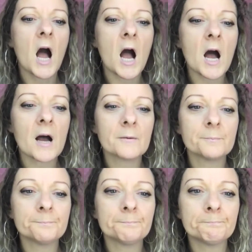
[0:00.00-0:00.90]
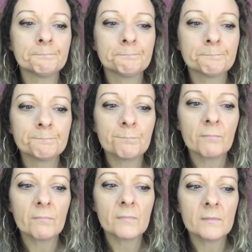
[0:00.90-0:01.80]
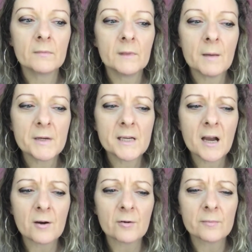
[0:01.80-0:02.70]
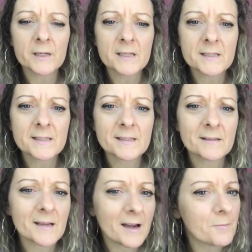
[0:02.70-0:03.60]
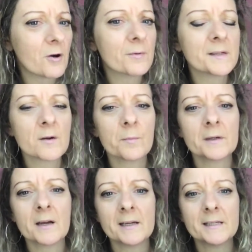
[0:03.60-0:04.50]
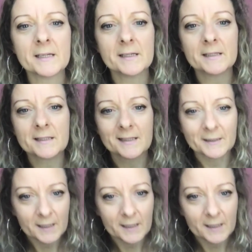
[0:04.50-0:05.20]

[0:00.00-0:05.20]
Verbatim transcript: Um, me know because I'm always open ideas.